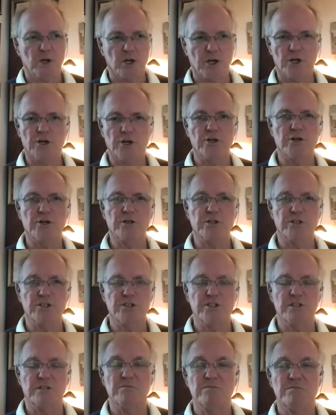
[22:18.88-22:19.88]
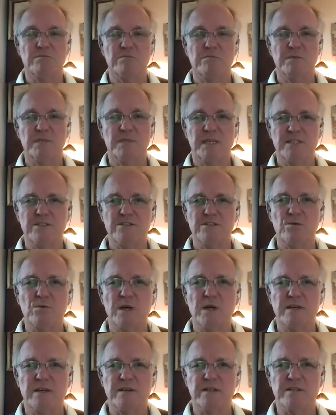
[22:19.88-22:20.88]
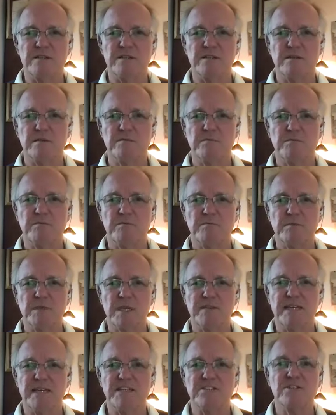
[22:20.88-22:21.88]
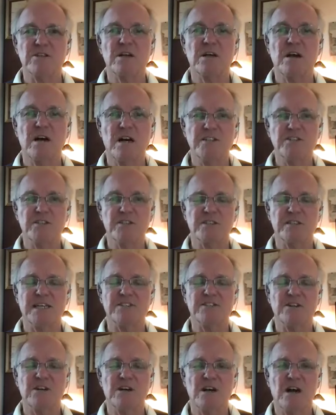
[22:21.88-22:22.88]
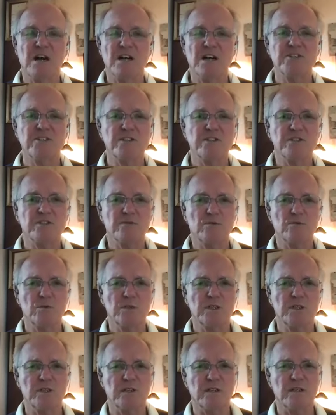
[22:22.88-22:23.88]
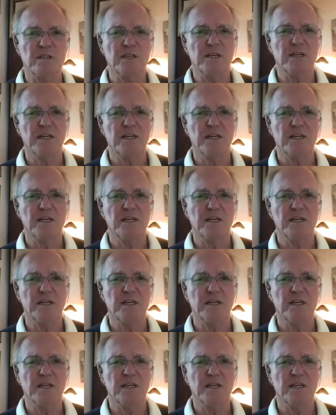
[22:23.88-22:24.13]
urge is awareness. And that's conscious will.